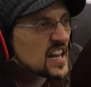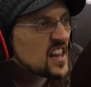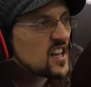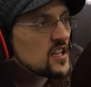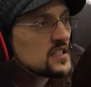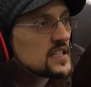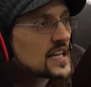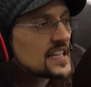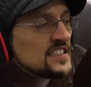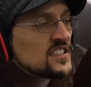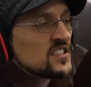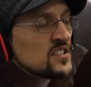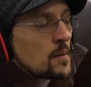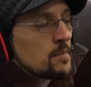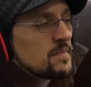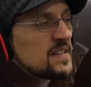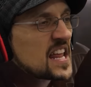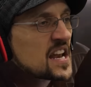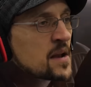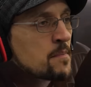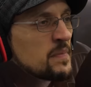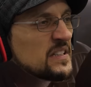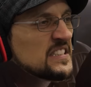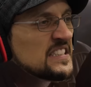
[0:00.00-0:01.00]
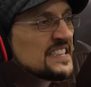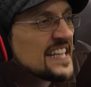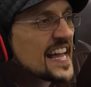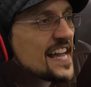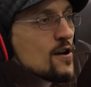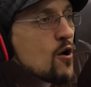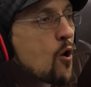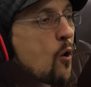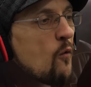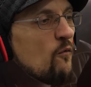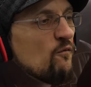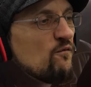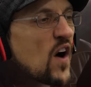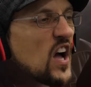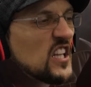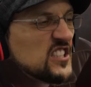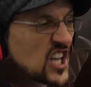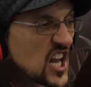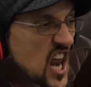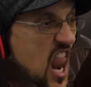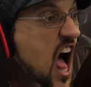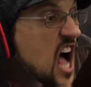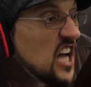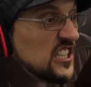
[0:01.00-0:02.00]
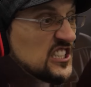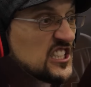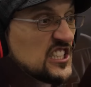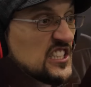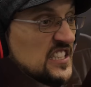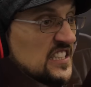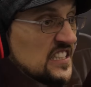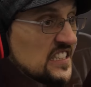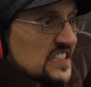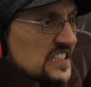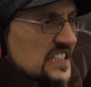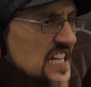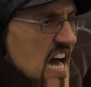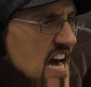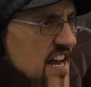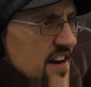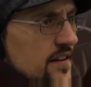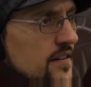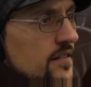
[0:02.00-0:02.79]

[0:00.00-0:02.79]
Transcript: That looks like something that a mosquito fossilizes inside